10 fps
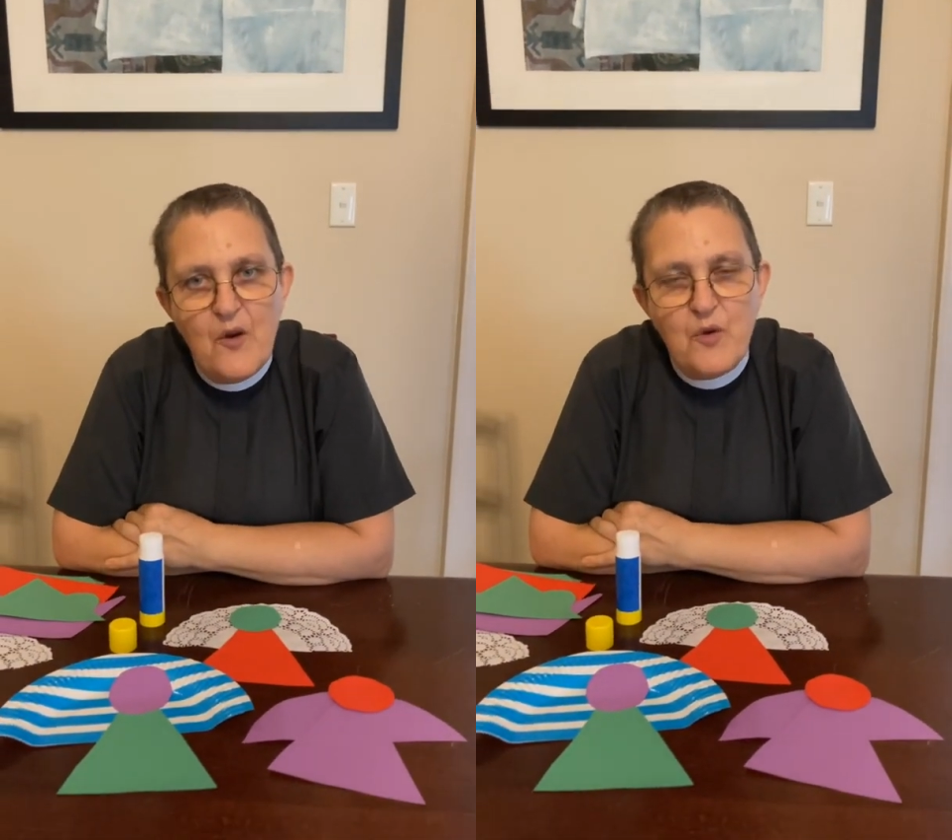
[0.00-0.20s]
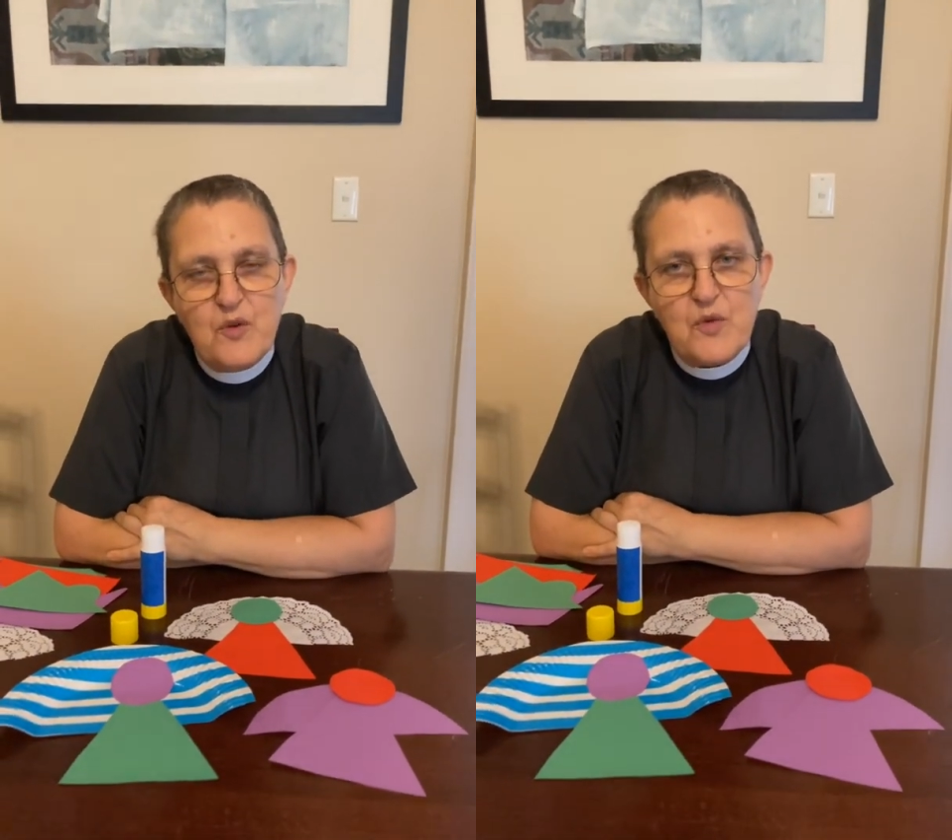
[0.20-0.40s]

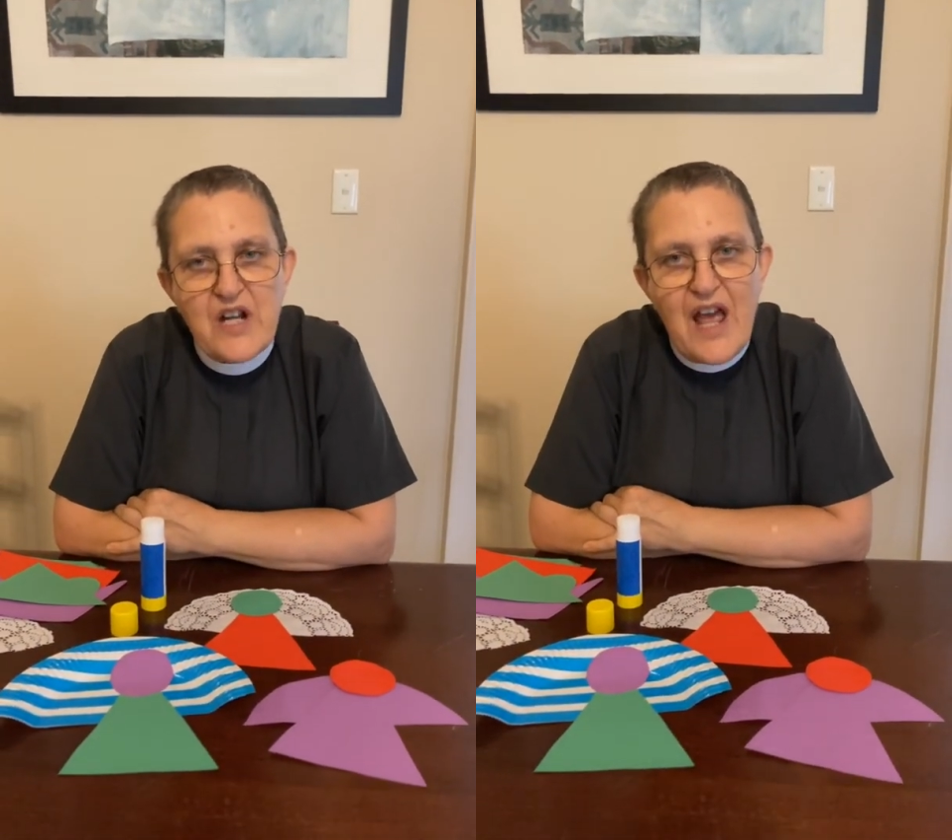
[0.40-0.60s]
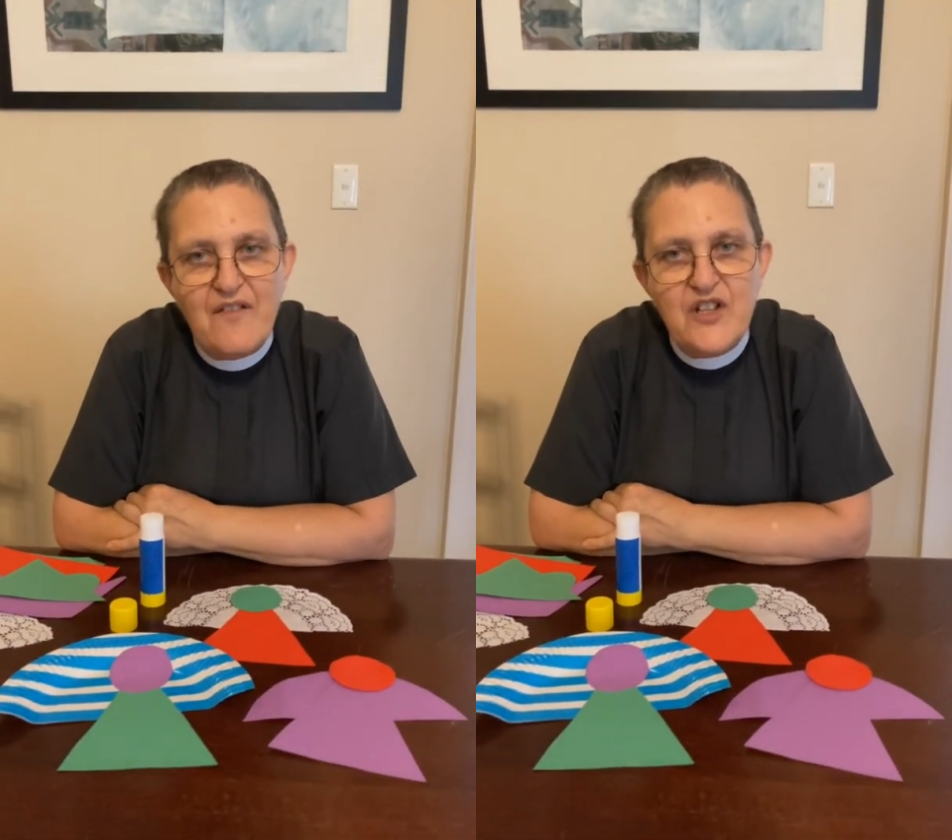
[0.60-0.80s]
with
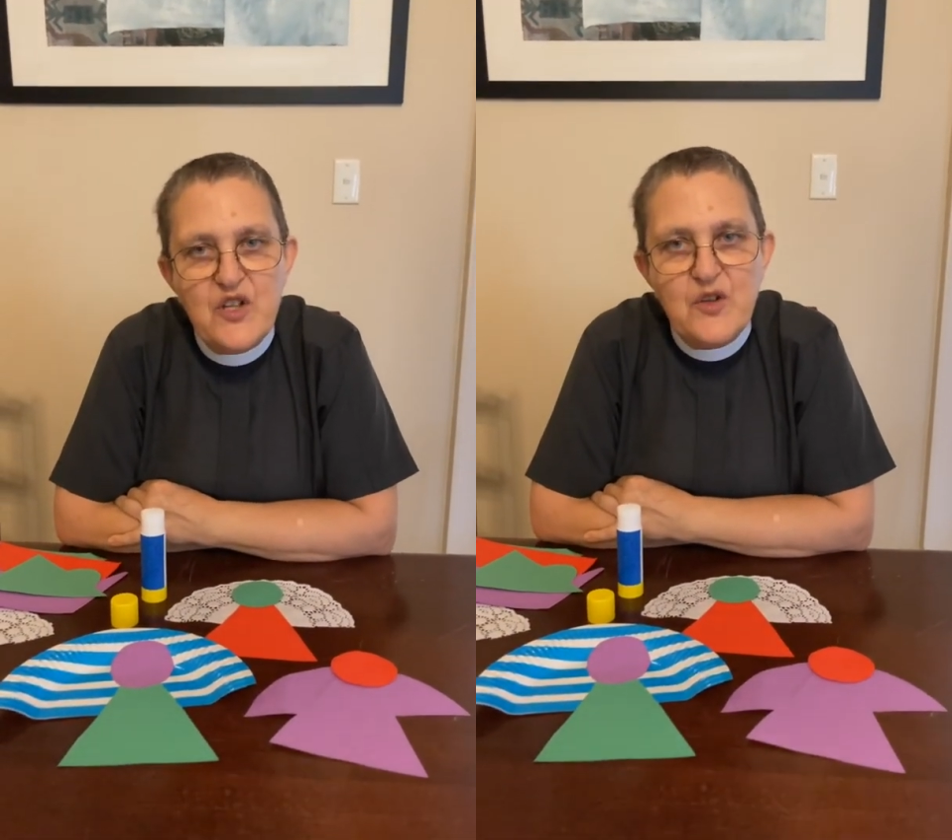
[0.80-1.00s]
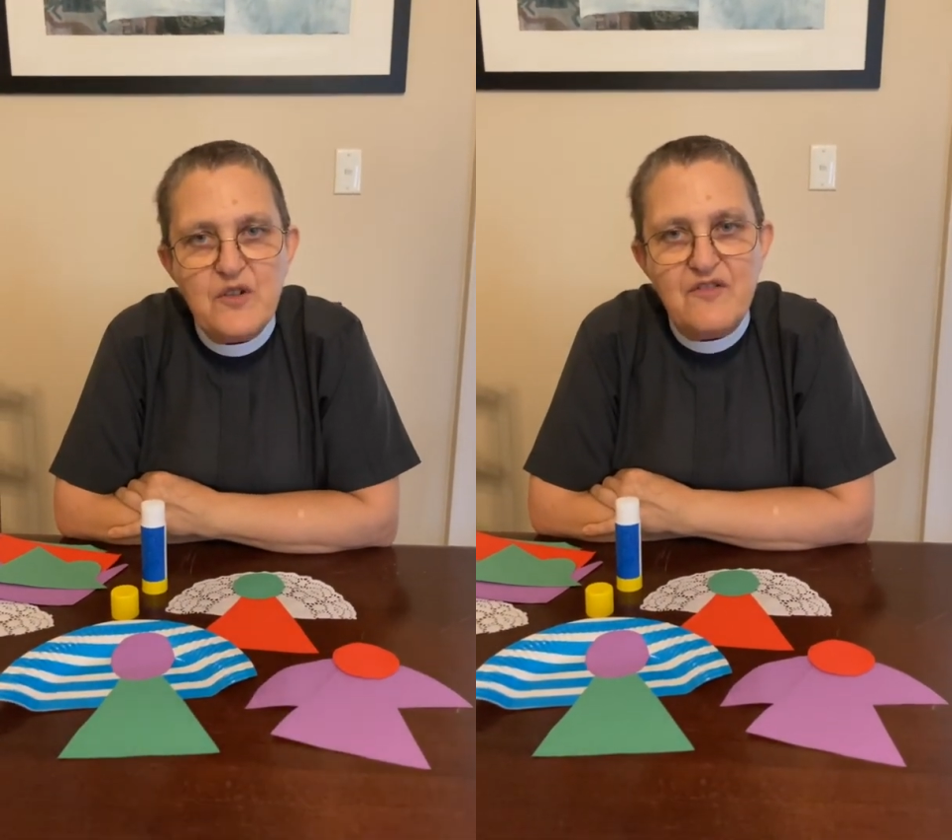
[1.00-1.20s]
whatever
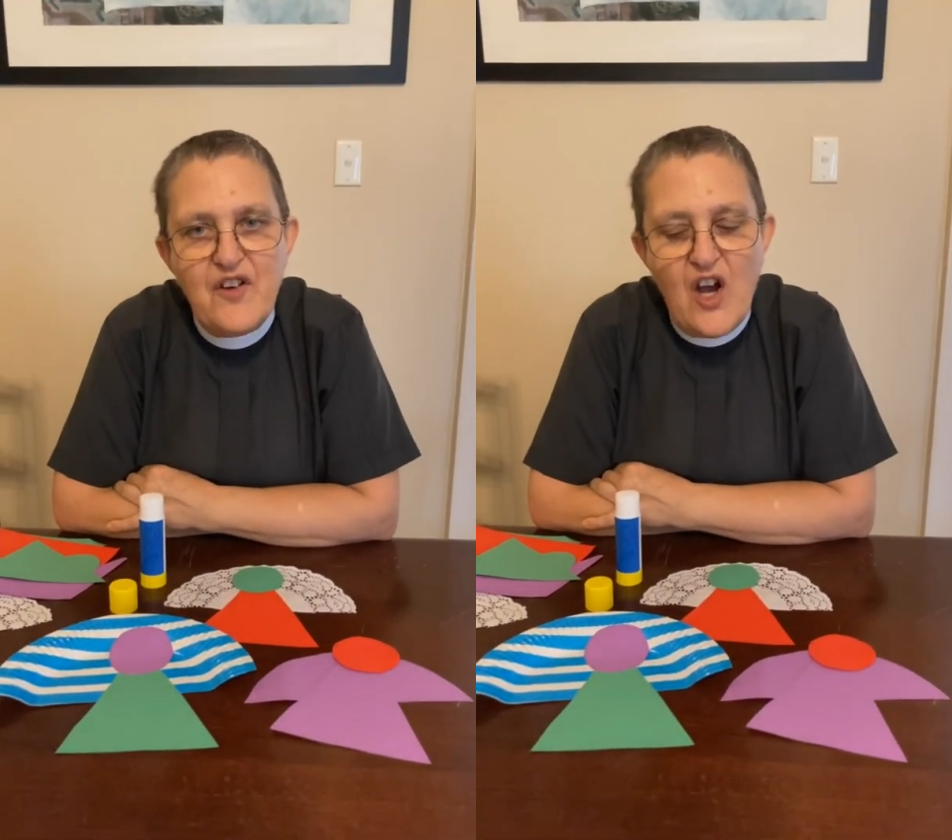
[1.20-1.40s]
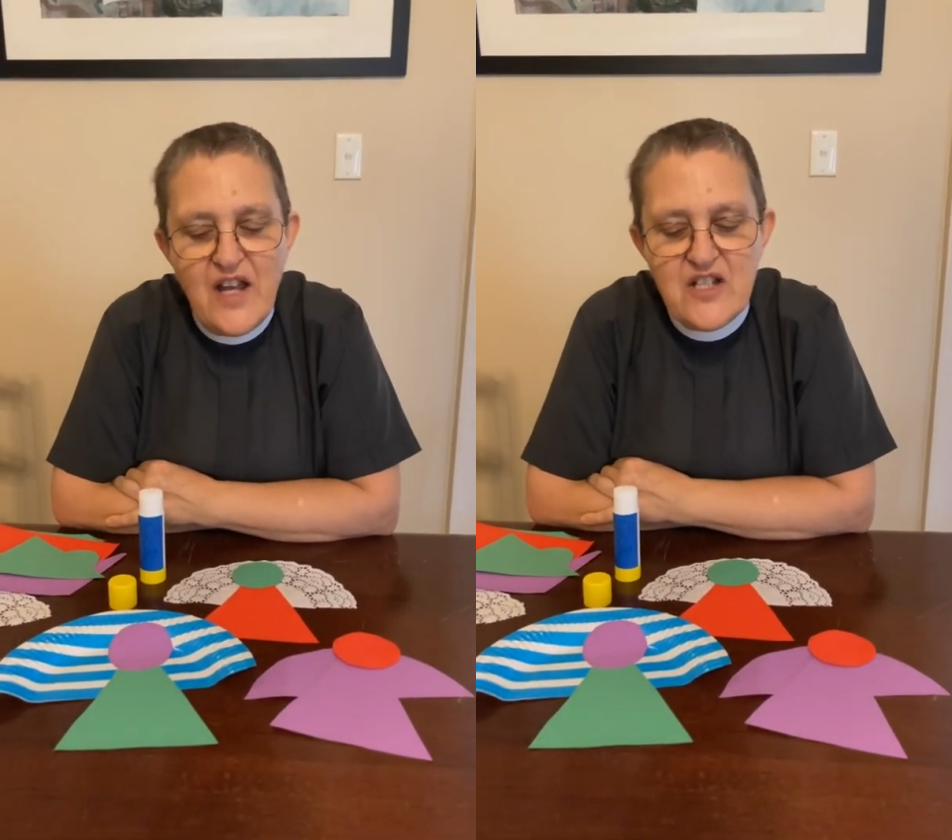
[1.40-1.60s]
you could
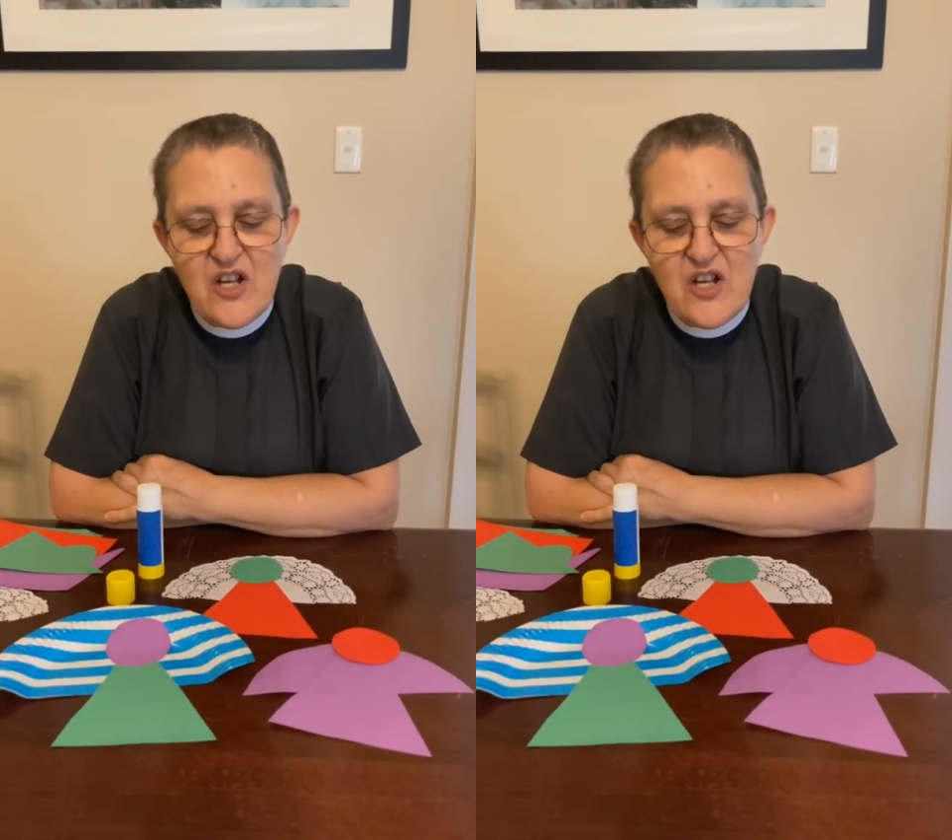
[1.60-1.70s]
find